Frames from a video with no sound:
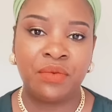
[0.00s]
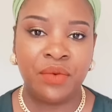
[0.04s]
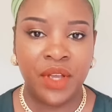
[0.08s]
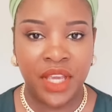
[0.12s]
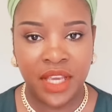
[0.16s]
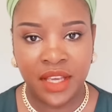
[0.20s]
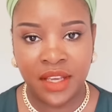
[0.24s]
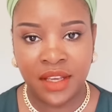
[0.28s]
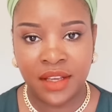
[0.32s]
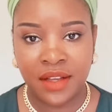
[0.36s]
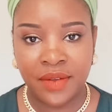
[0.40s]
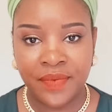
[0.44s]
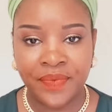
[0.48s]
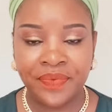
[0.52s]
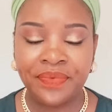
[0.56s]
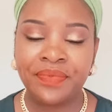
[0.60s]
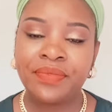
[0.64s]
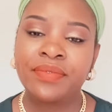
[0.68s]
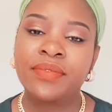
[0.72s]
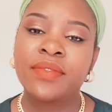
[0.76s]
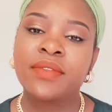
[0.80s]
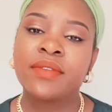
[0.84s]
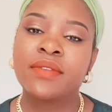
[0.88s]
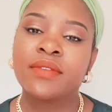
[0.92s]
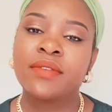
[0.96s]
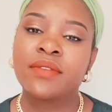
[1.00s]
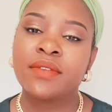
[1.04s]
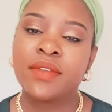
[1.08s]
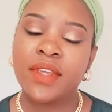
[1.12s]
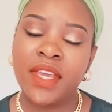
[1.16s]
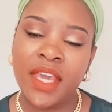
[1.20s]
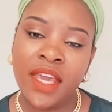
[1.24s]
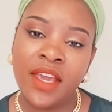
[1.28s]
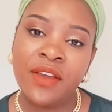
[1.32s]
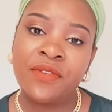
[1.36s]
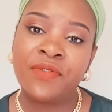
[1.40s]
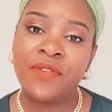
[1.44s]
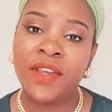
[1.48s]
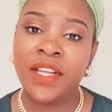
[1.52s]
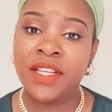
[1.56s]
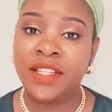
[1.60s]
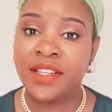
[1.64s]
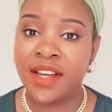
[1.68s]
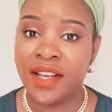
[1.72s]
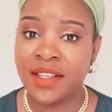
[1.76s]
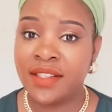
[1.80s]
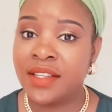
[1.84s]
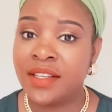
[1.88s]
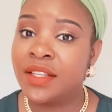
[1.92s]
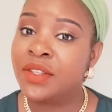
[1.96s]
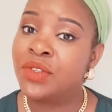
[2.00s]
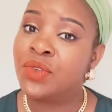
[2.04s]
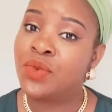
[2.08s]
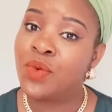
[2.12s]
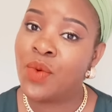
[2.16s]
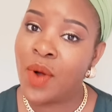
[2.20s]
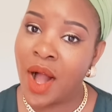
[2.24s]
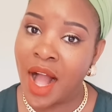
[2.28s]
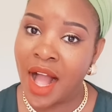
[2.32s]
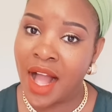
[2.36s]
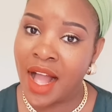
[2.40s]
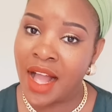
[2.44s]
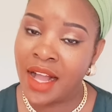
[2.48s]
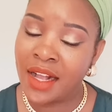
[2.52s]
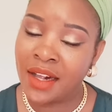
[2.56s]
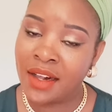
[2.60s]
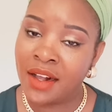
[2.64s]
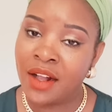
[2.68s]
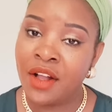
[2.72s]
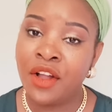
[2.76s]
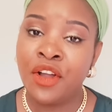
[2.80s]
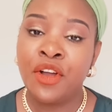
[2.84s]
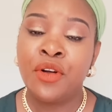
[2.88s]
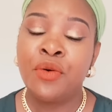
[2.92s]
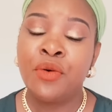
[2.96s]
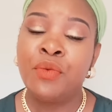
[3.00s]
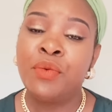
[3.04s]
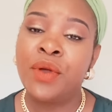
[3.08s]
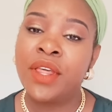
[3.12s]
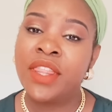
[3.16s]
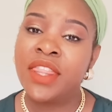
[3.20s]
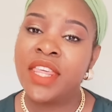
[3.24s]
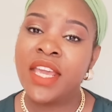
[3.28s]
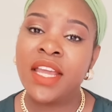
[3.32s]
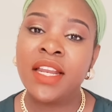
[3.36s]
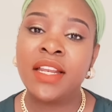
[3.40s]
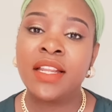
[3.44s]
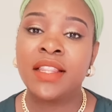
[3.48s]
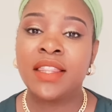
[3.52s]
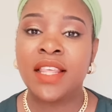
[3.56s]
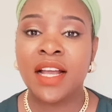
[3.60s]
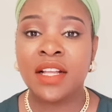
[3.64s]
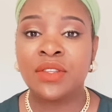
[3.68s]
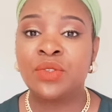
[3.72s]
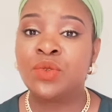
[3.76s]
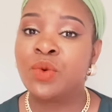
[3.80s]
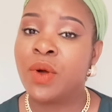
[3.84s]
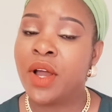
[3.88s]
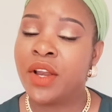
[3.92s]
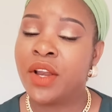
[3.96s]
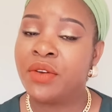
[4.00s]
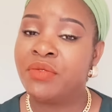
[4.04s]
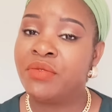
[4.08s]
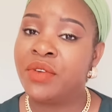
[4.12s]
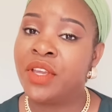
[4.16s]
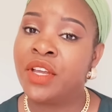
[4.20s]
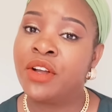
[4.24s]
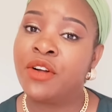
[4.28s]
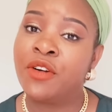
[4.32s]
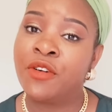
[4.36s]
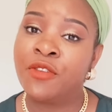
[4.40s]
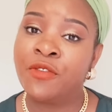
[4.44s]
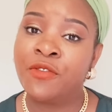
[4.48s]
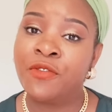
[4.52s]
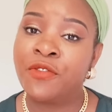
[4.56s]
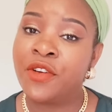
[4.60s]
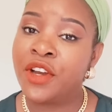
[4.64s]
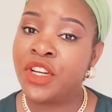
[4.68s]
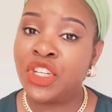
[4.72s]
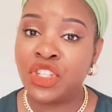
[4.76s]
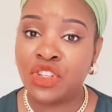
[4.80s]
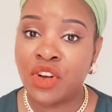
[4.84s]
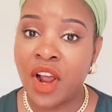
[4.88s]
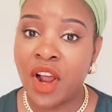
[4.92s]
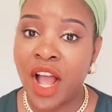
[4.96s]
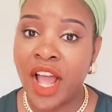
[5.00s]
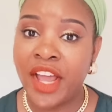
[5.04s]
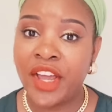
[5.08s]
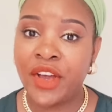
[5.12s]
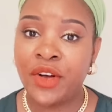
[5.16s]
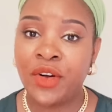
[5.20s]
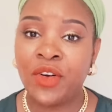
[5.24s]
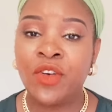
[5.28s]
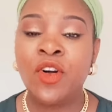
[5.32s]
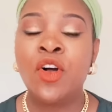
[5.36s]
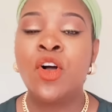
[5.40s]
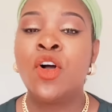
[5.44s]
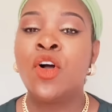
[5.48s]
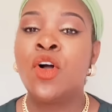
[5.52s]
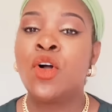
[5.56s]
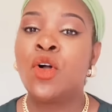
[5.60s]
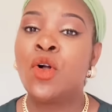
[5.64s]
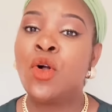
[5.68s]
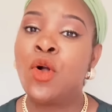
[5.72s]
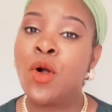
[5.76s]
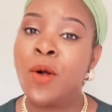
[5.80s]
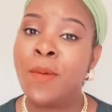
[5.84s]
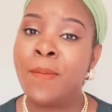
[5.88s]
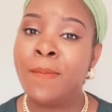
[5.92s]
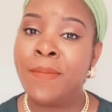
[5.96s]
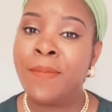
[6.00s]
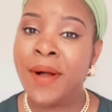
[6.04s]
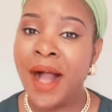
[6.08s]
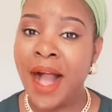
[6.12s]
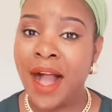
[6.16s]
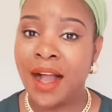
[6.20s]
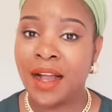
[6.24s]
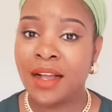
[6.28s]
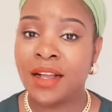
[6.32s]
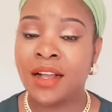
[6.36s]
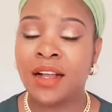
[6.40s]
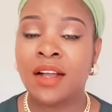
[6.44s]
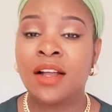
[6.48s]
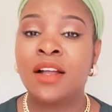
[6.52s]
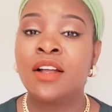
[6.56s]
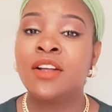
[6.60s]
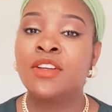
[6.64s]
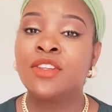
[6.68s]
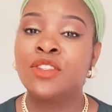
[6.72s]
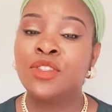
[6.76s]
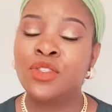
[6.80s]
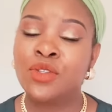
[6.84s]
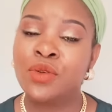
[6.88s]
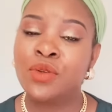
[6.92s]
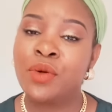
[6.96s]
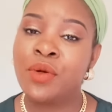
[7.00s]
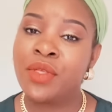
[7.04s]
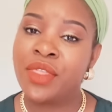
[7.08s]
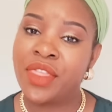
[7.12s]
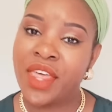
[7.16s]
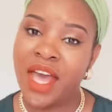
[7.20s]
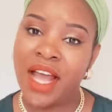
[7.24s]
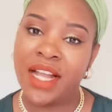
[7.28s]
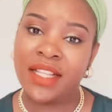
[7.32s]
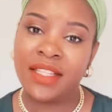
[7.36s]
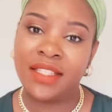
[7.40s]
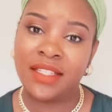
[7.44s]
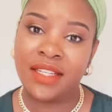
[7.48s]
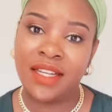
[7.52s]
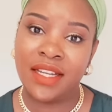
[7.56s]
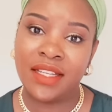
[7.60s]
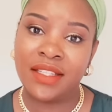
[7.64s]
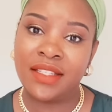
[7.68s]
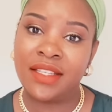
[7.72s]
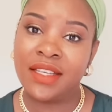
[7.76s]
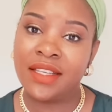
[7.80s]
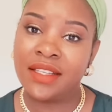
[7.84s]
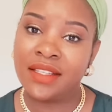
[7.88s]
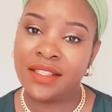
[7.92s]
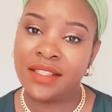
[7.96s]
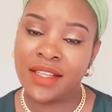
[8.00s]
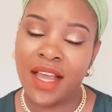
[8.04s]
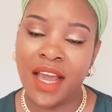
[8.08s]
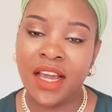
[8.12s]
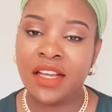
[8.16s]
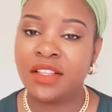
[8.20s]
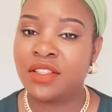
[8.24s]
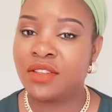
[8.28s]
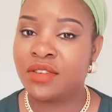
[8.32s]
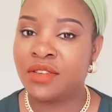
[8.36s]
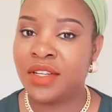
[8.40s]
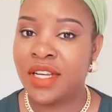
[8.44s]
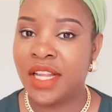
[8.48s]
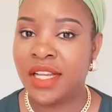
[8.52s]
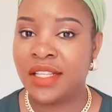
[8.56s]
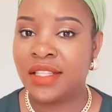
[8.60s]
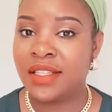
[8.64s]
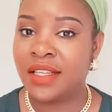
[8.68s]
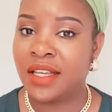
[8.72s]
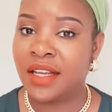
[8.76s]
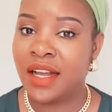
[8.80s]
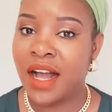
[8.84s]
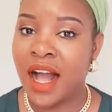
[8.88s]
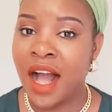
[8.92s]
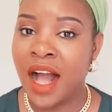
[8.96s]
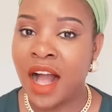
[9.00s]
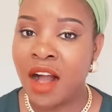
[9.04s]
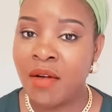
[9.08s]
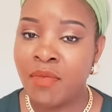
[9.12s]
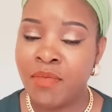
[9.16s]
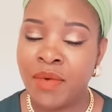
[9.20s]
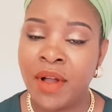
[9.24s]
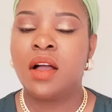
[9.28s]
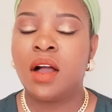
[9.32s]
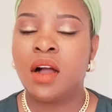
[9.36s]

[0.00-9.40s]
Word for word: week. If it doesn't work within that 1 week of free trial, go back to that dating site or dating app.